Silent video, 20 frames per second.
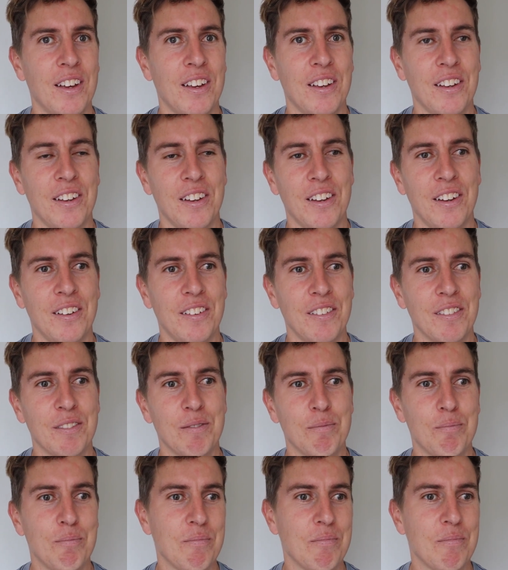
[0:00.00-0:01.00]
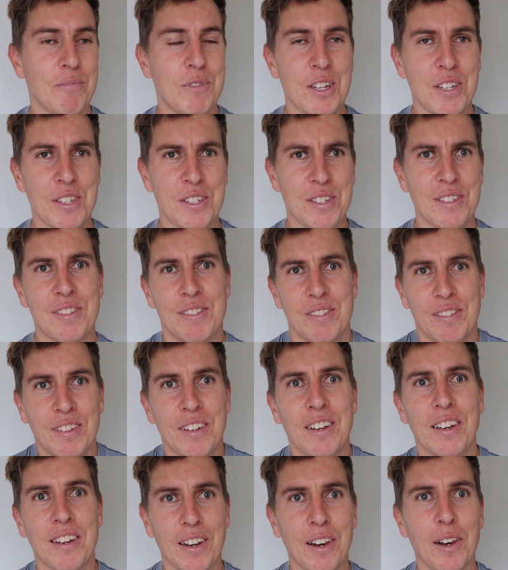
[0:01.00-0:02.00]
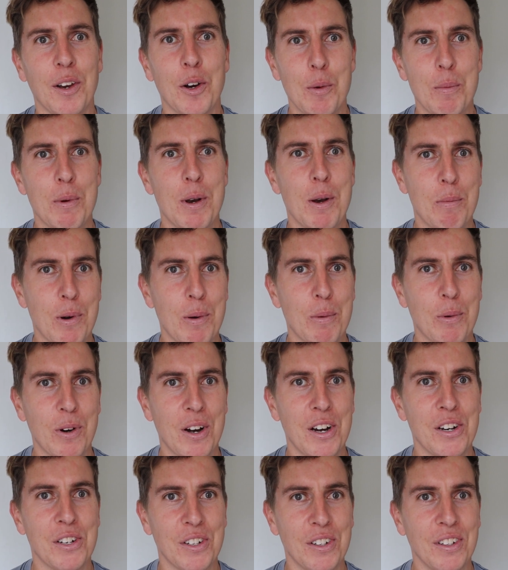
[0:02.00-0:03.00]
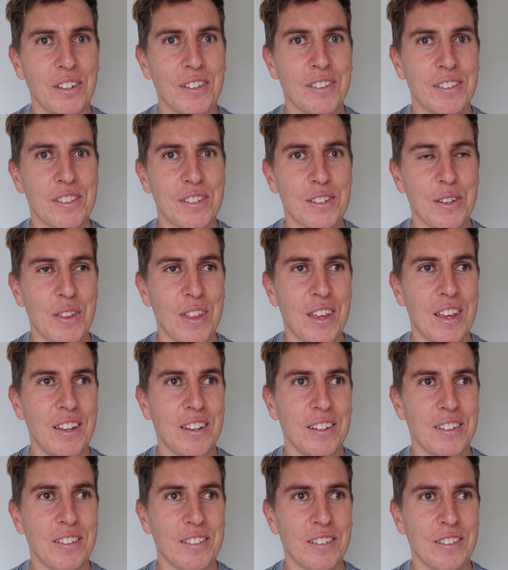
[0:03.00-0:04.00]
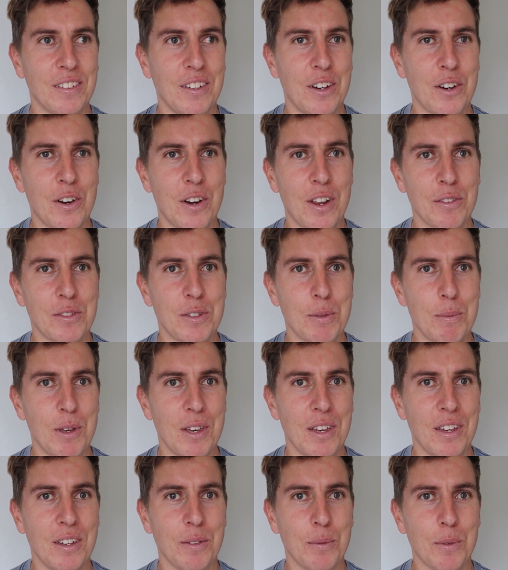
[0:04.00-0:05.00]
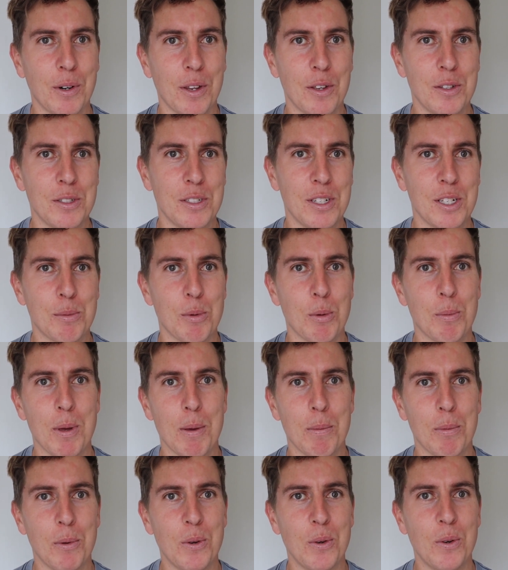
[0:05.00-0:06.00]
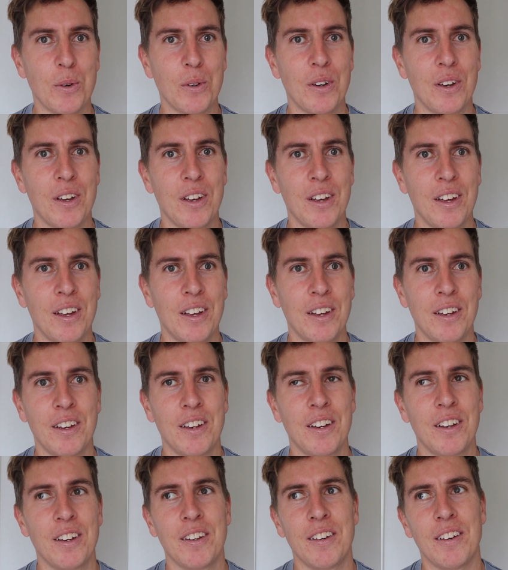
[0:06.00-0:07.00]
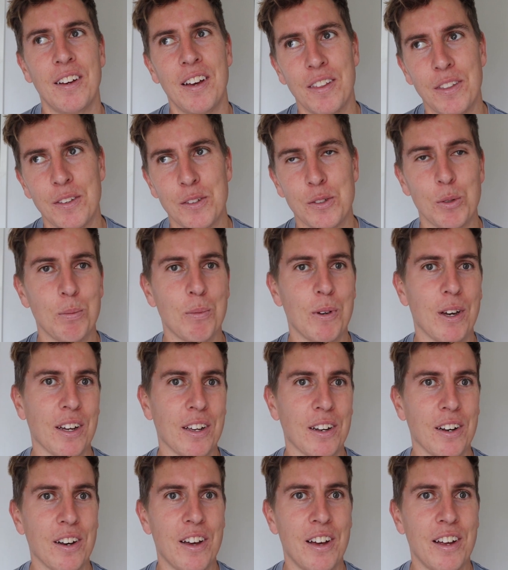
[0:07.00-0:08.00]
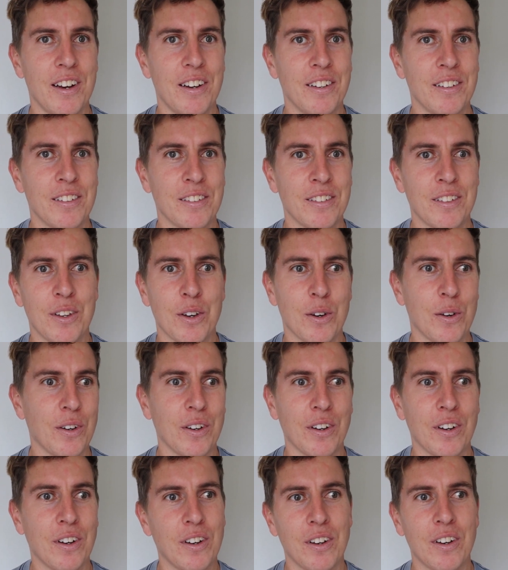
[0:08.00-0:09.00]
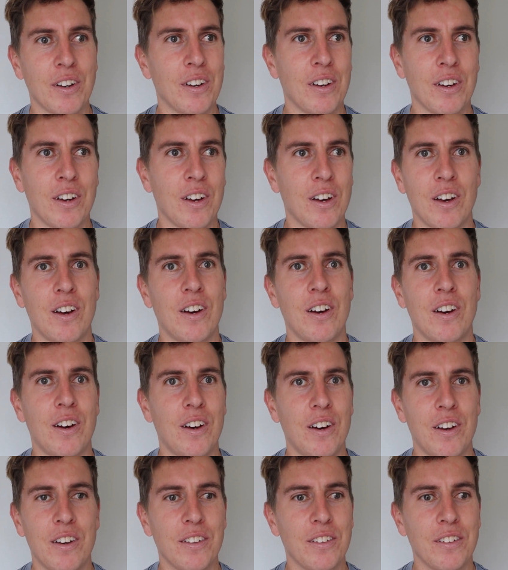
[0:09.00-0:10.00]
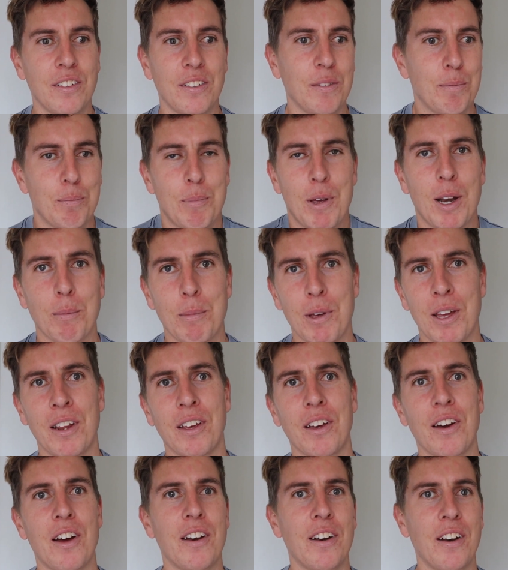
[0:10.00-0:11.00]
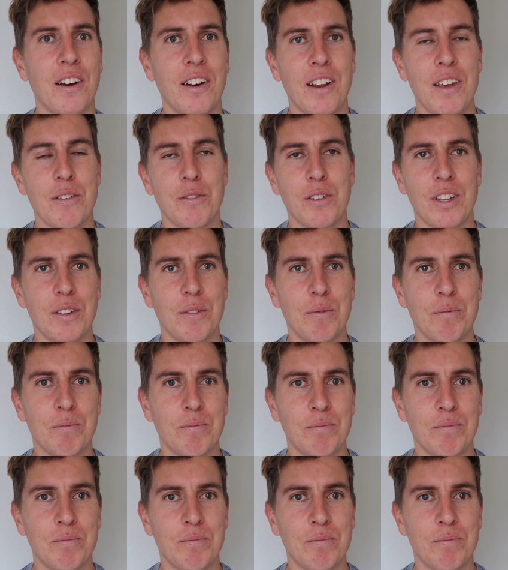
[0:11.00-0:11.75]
and just a little bit of preparation so that you don't have to be one of those desperate people at the supermarket line going, panic, I didn't have any